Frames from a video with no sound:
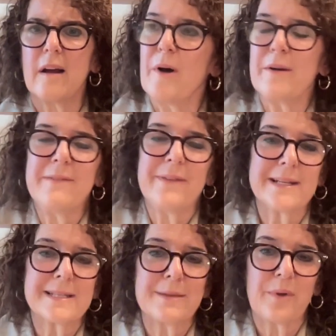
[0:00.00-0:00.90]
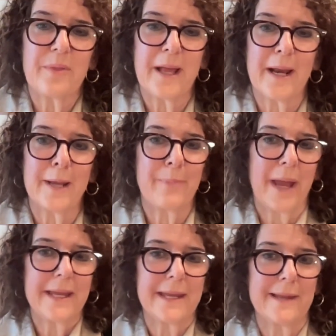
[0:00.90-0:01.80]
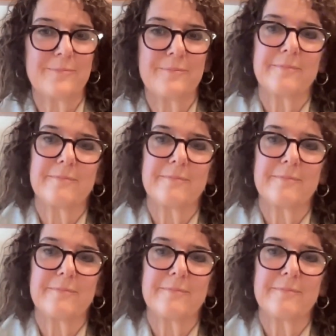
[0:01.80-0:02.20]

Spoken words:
Well, even a simple thing like banking.